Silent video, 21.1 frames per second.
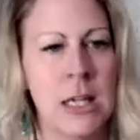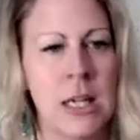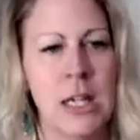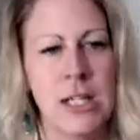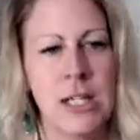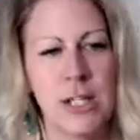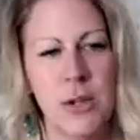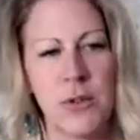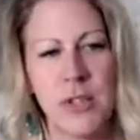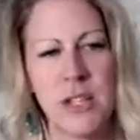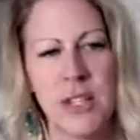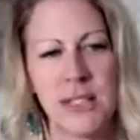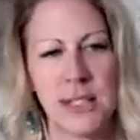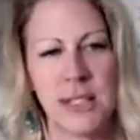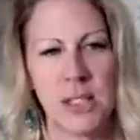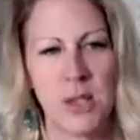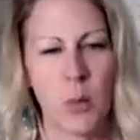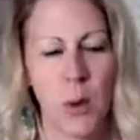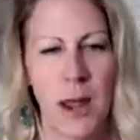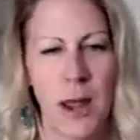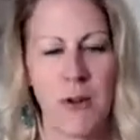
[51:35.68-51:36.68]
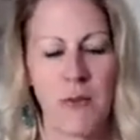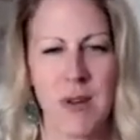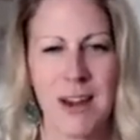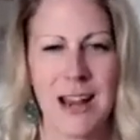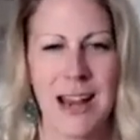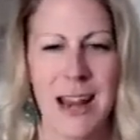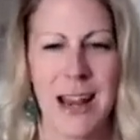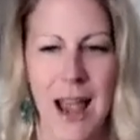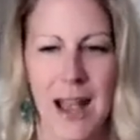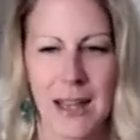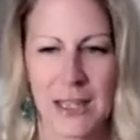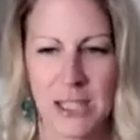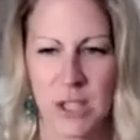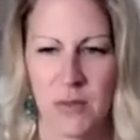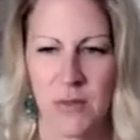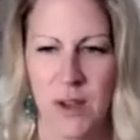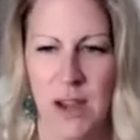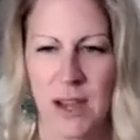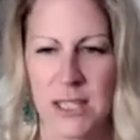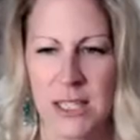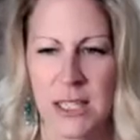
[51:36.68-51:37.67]
So this is where really
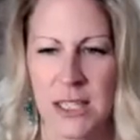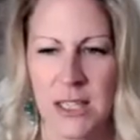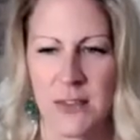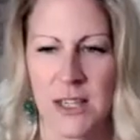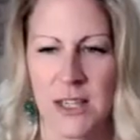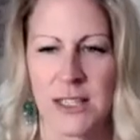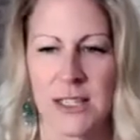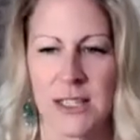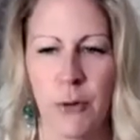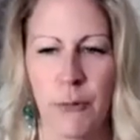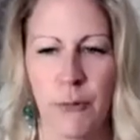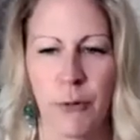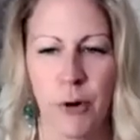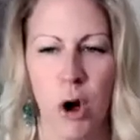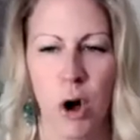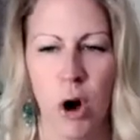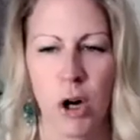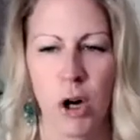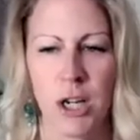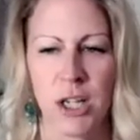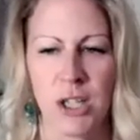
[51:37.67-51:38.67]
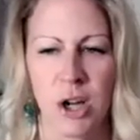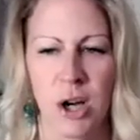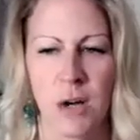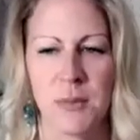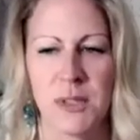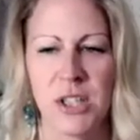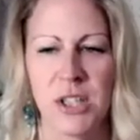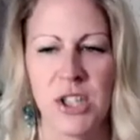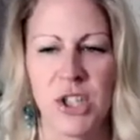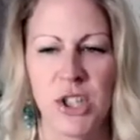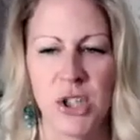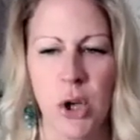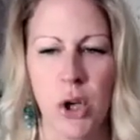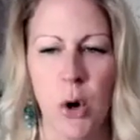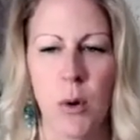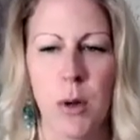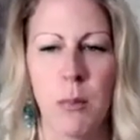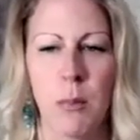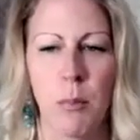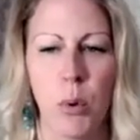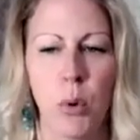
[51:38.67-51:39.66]
activating these different archetypes is so
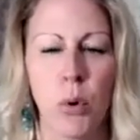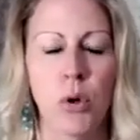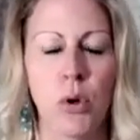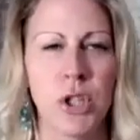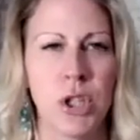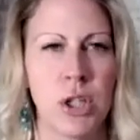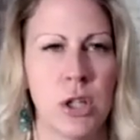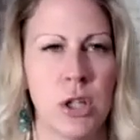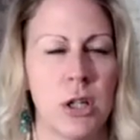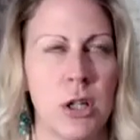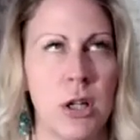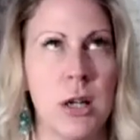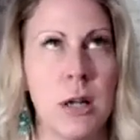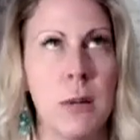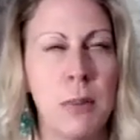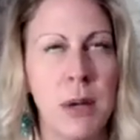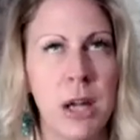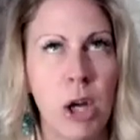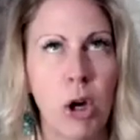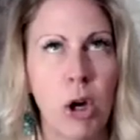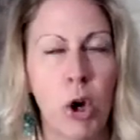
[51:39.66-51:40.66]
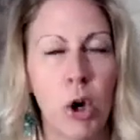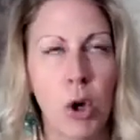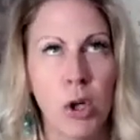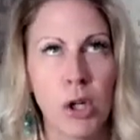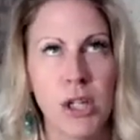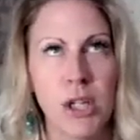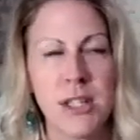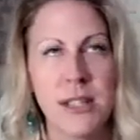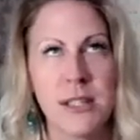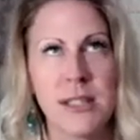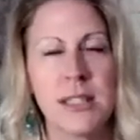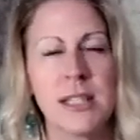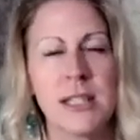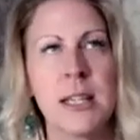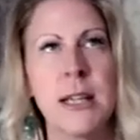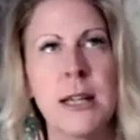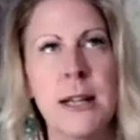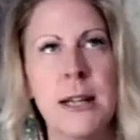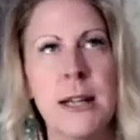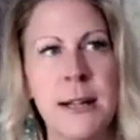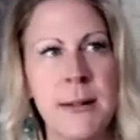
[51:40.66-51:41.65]
important, because
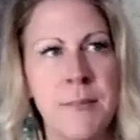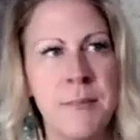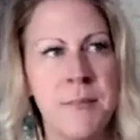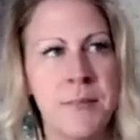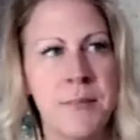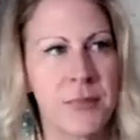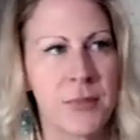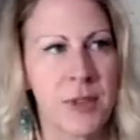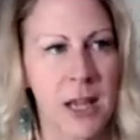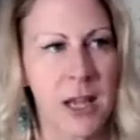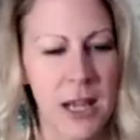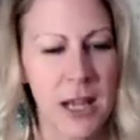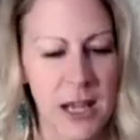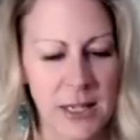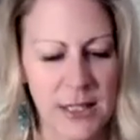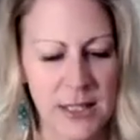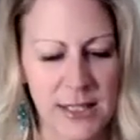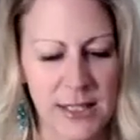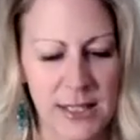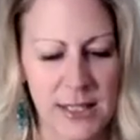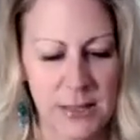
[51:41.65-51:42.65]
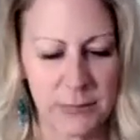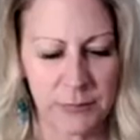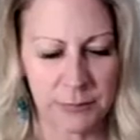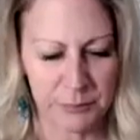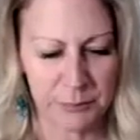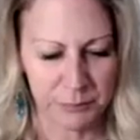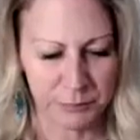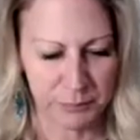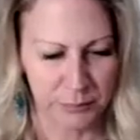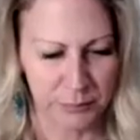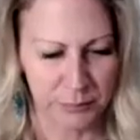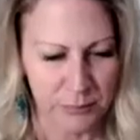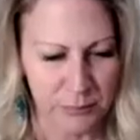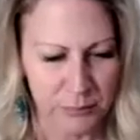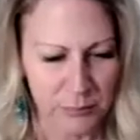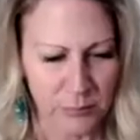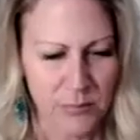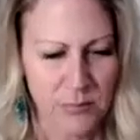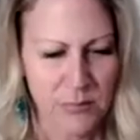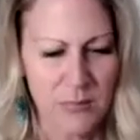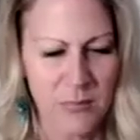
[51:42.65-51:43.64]
it's
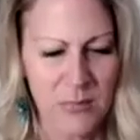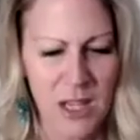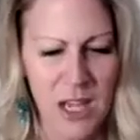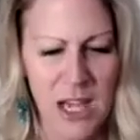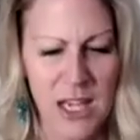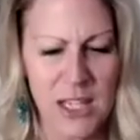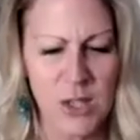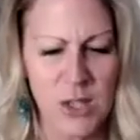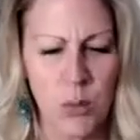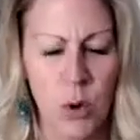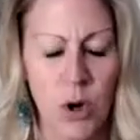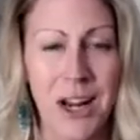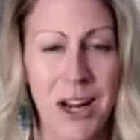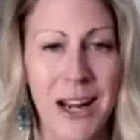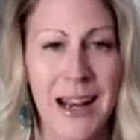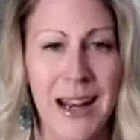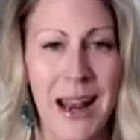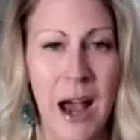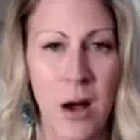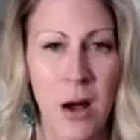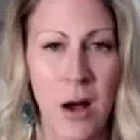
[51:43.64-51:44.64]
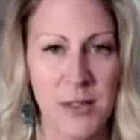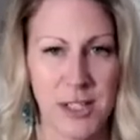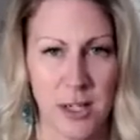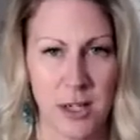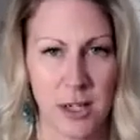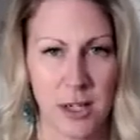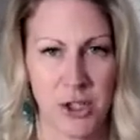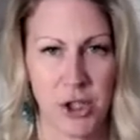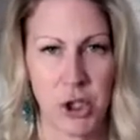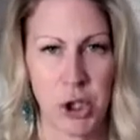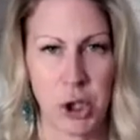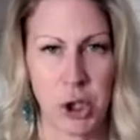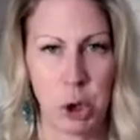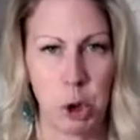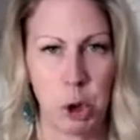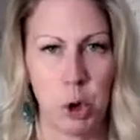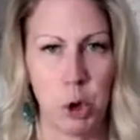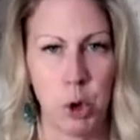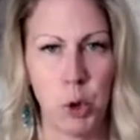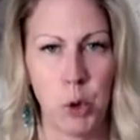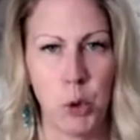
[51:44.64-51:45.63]
what allows us
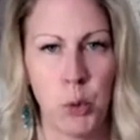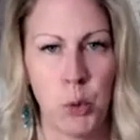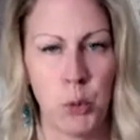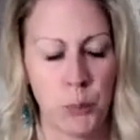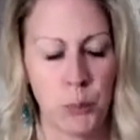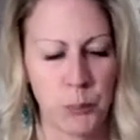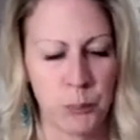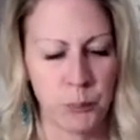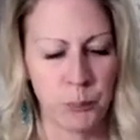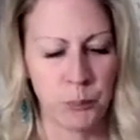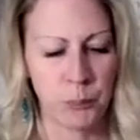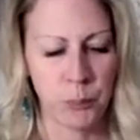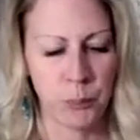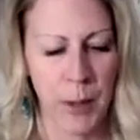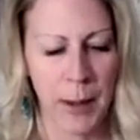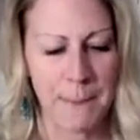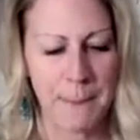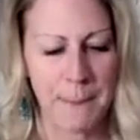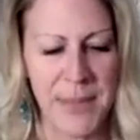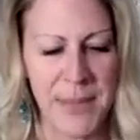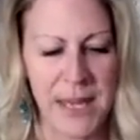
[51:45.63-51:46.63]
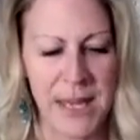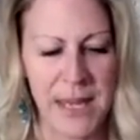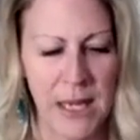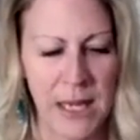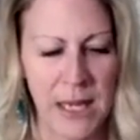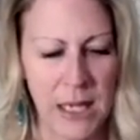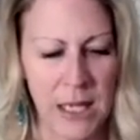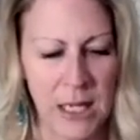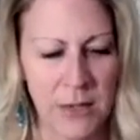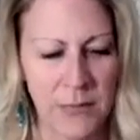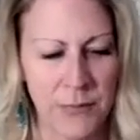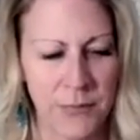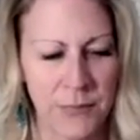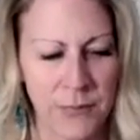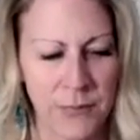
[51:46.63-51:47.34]
to be